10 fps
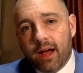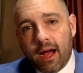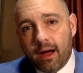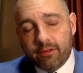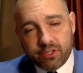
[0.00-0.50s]

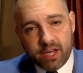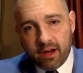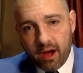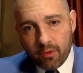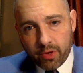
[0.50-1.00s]
Obviously,
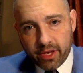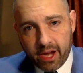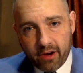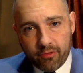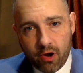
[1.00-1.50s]
I really
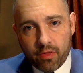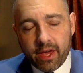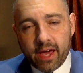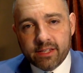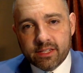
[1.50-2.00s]
care for all the
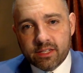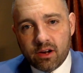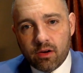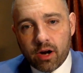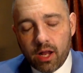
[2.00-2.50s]
cases and
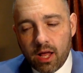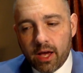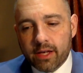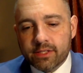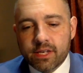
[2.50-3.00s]
all our
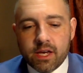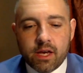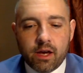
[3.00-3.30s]
clients.